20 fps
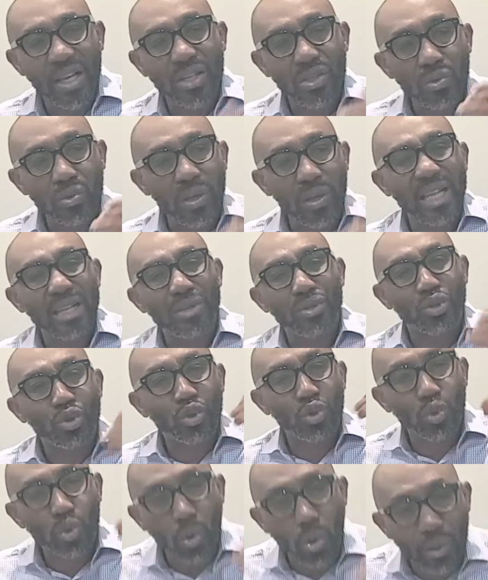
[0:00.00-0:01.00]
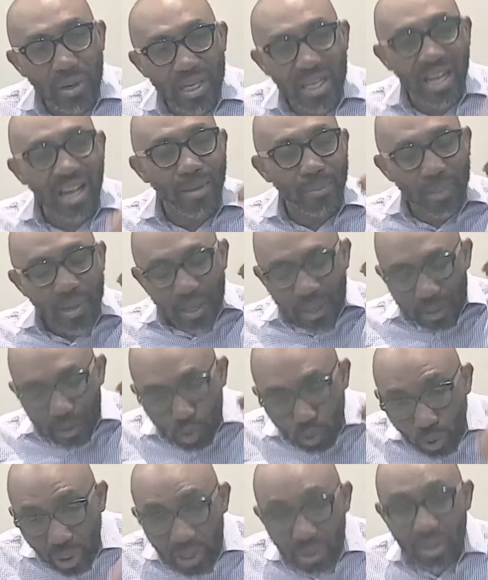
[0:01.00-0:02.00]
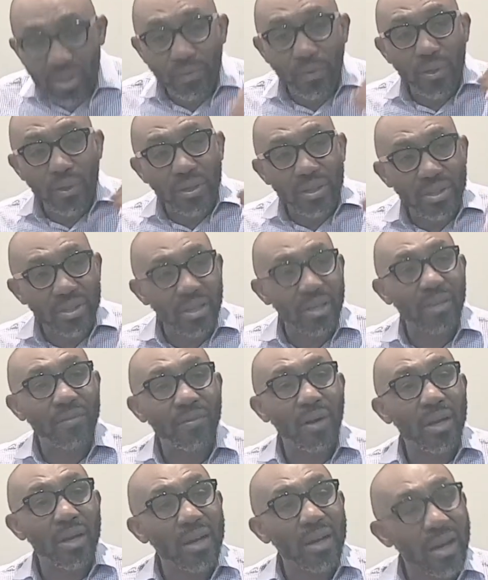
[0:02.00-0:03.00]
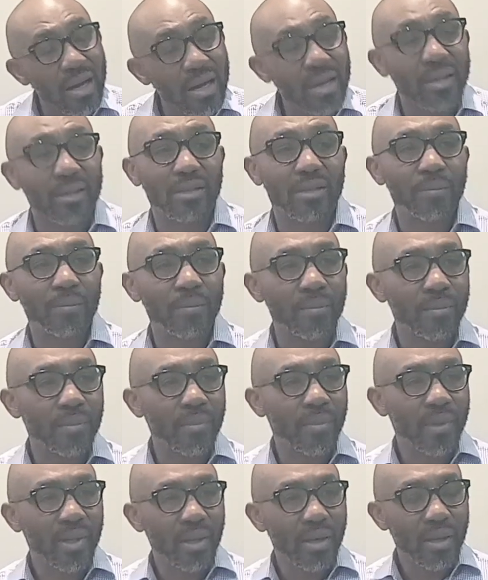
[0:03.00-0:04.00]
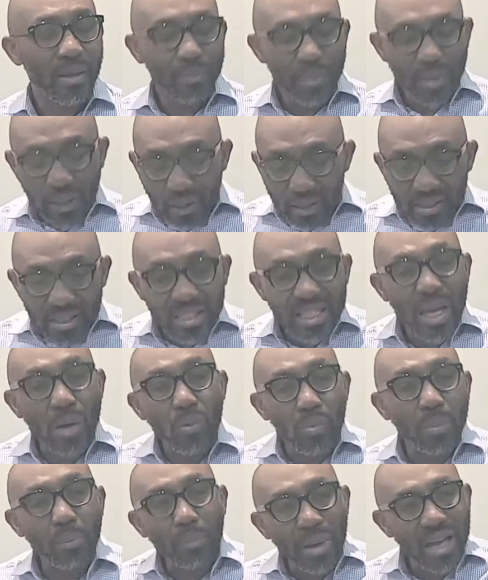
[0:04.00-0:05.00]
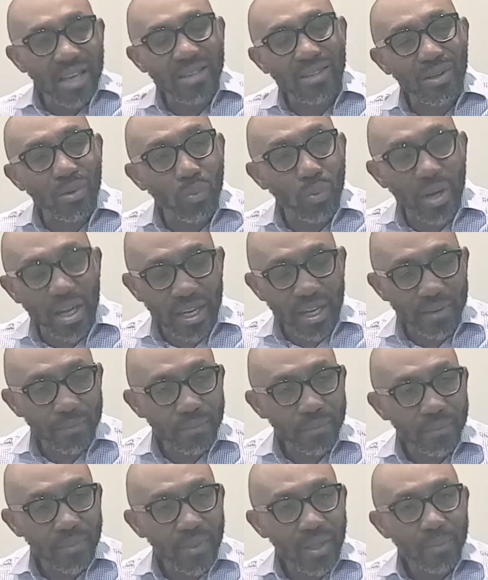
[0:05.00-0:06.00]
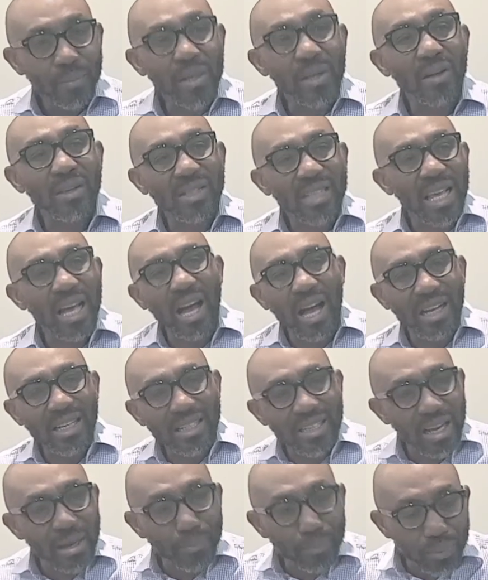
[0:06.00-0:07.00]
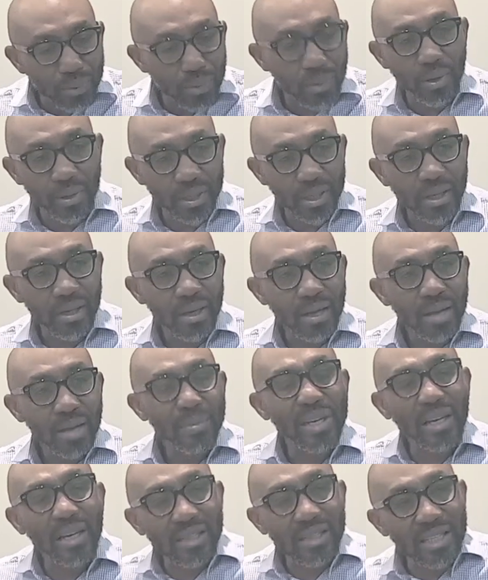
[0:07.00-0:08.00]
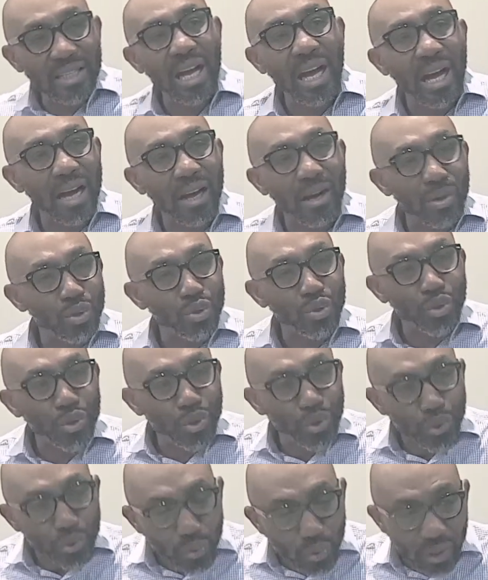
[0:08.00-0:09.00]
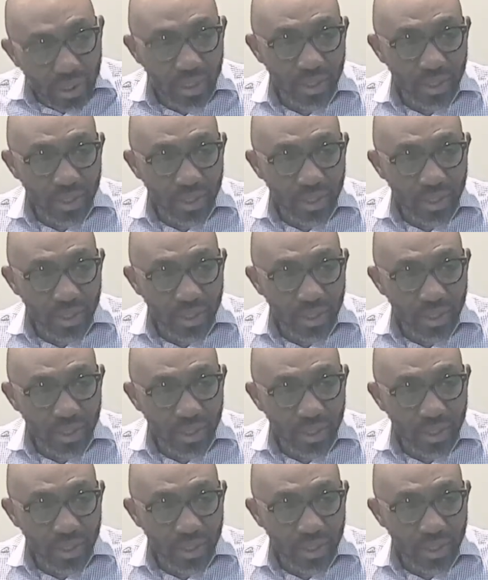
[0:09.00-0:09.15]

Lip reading: not in storing up treasures for yourself on earth. Because they will pass away. Because they are temporary. Because they are unsure.